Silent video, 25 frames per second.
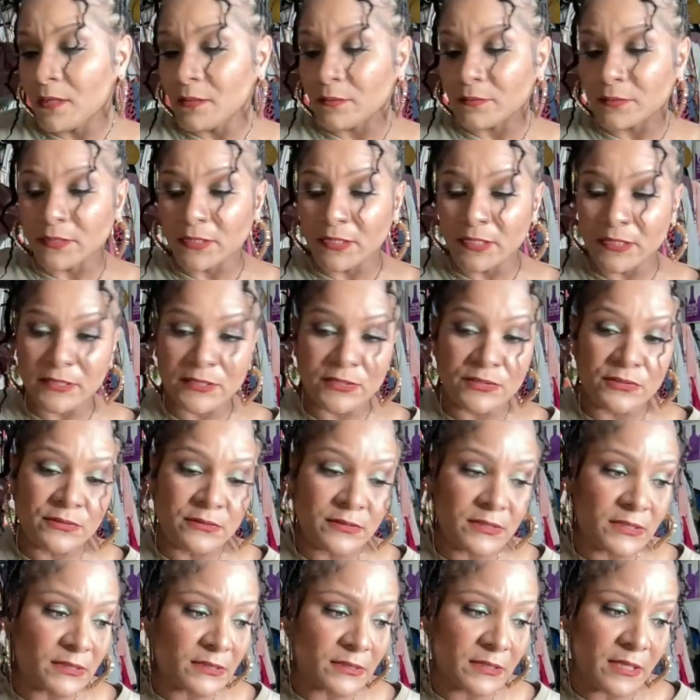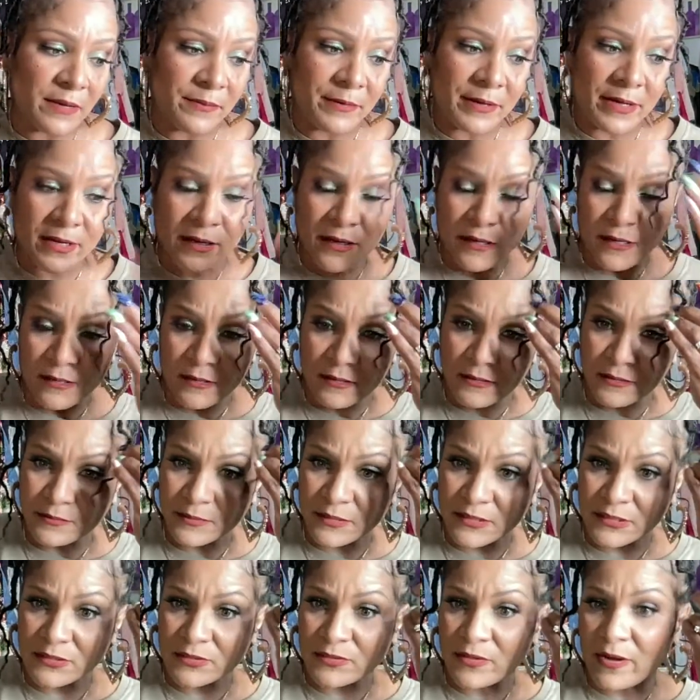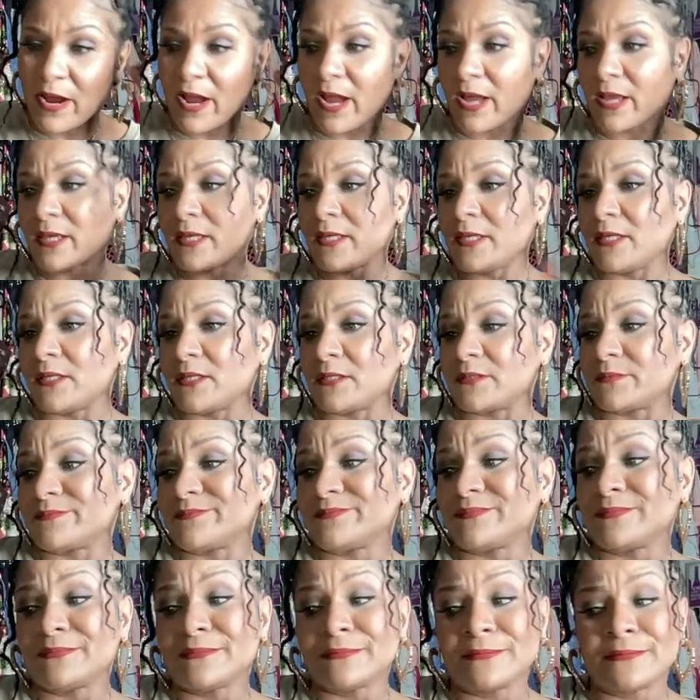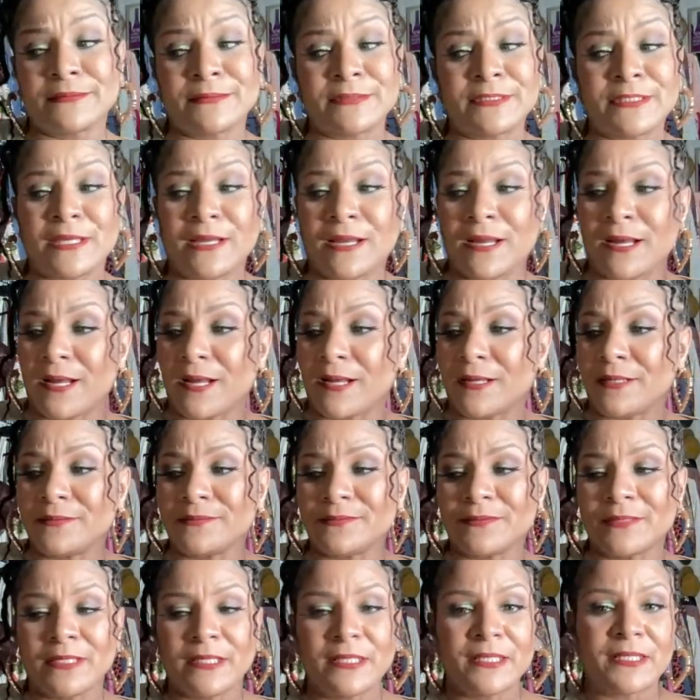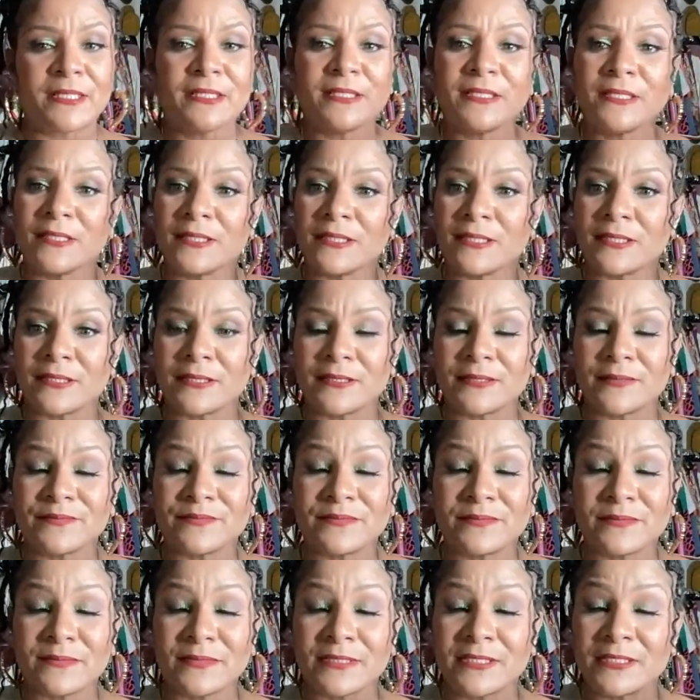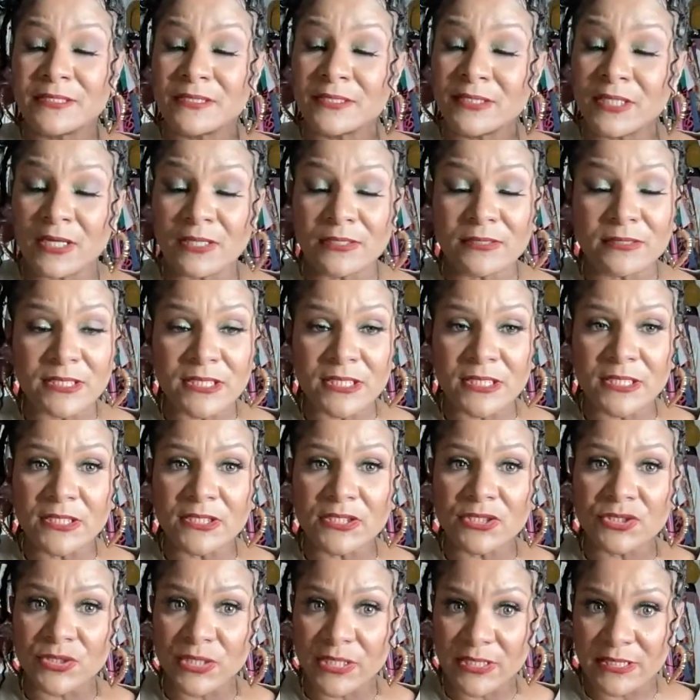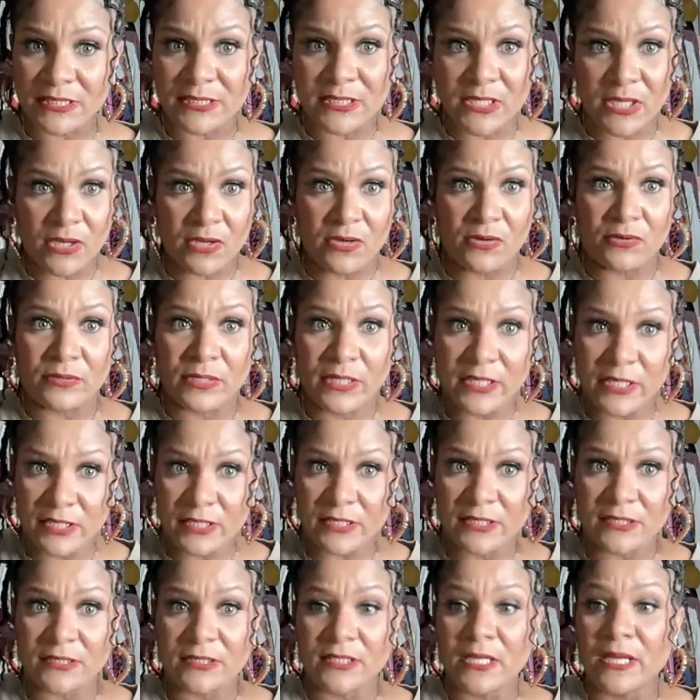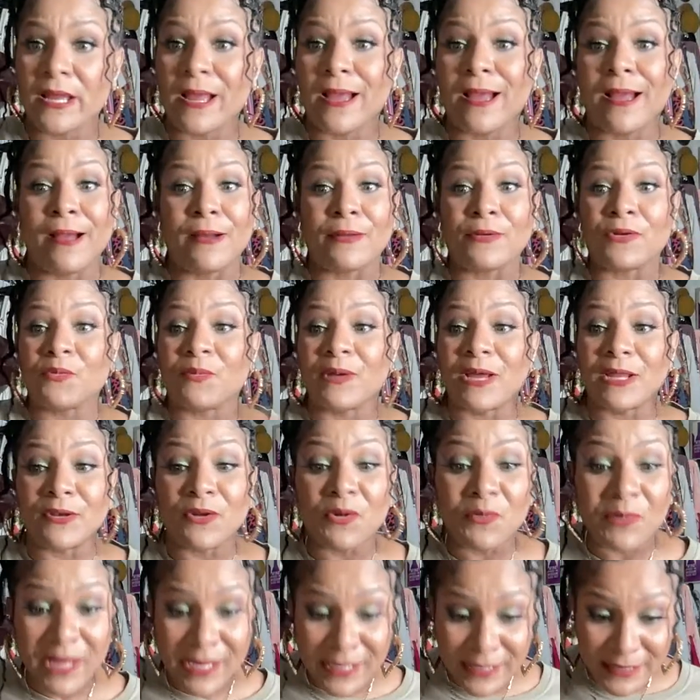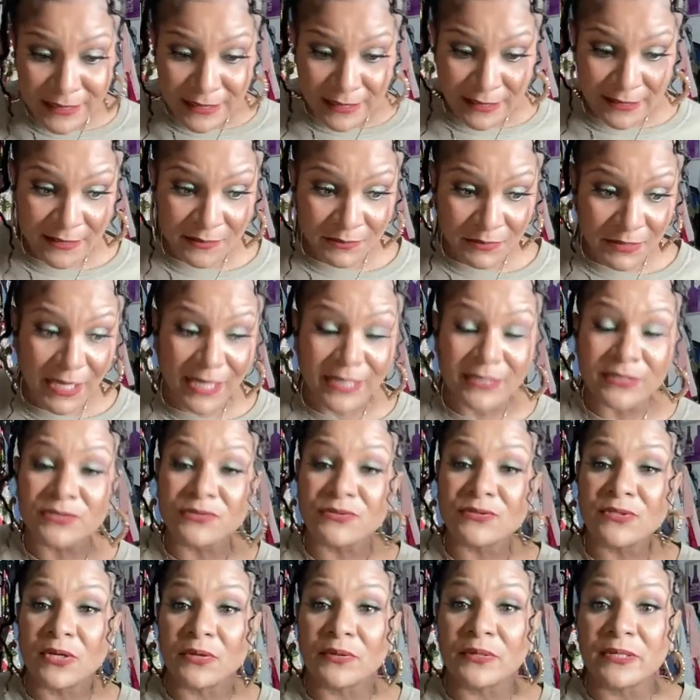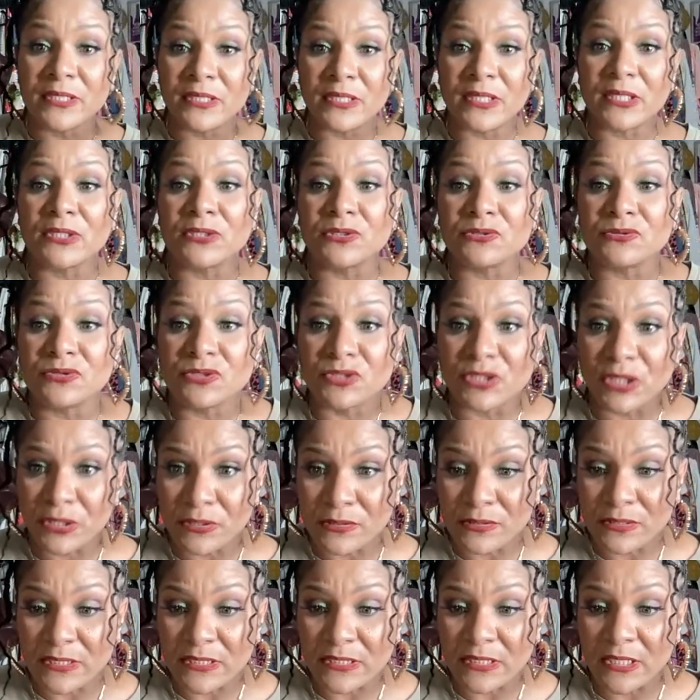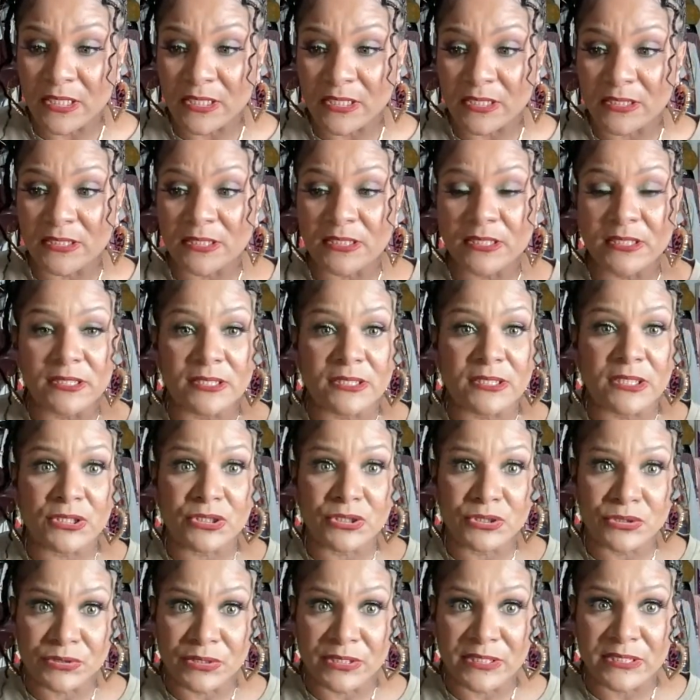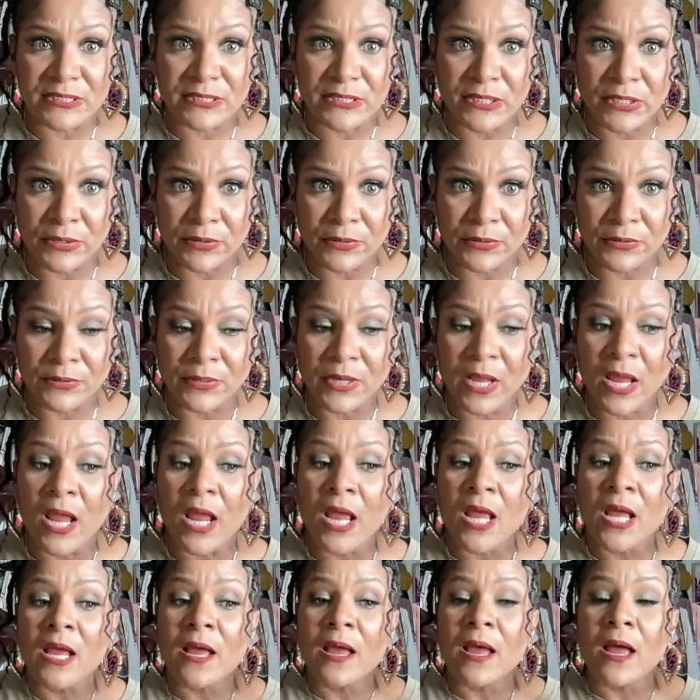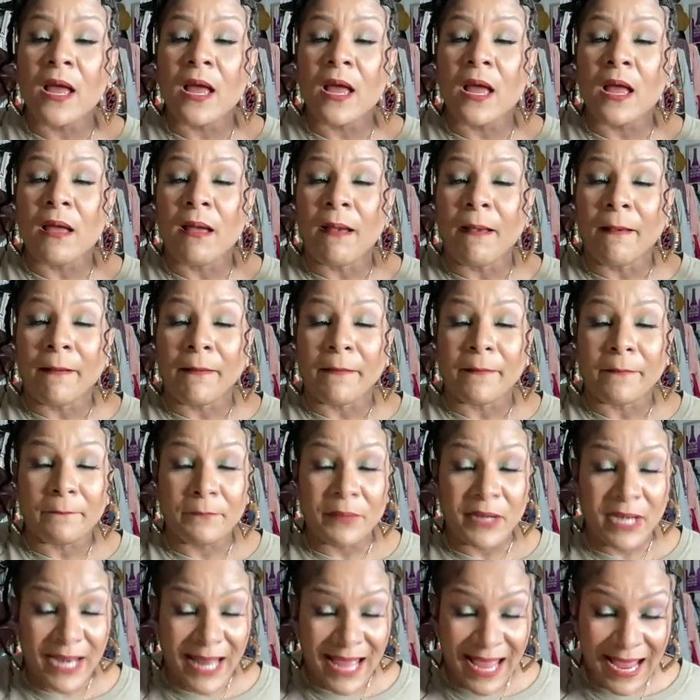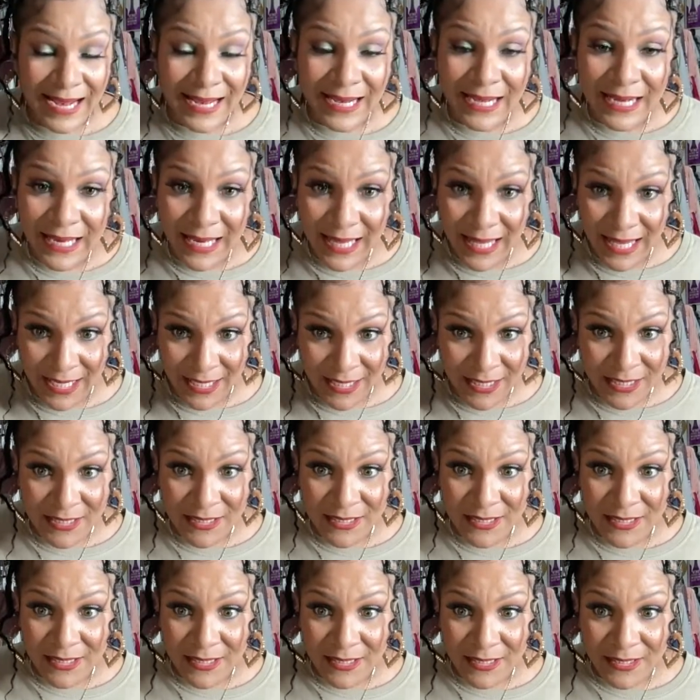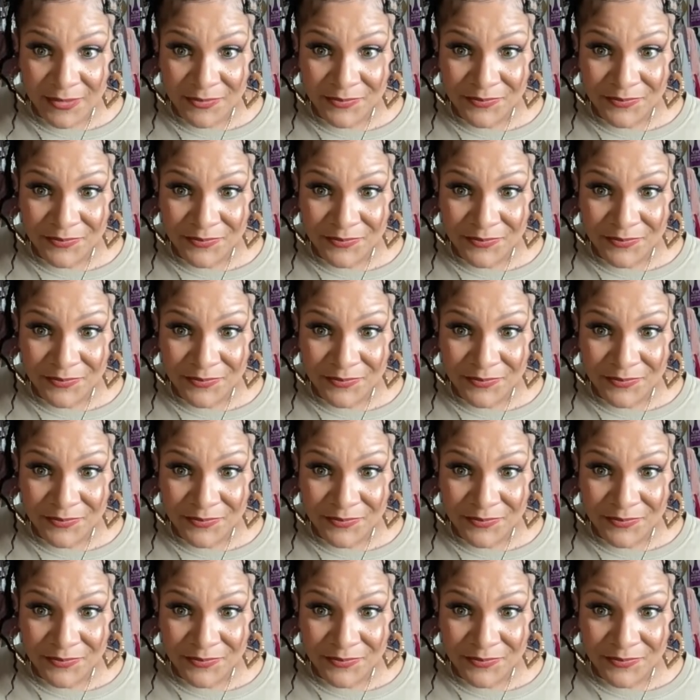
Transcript: well, honey, you need to go back home and try again. Child, look, the Jersey dress code here. I don't know about nobody else, but I do know here in New Jersey, honey, this is a dress code. Black leggings,